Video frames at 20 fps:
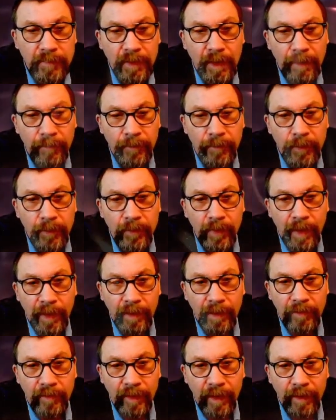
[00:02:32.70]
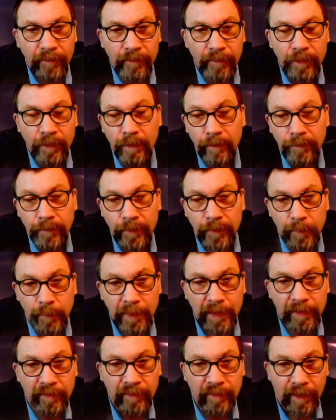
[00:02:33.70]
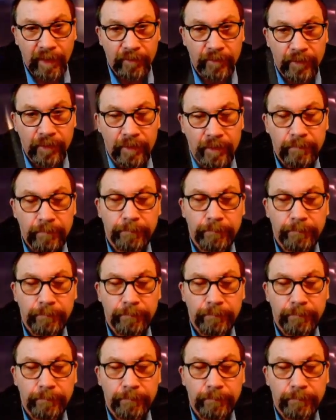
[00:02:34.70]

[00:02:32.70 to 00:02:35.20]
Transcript: a few seconds after, or a few minutes after.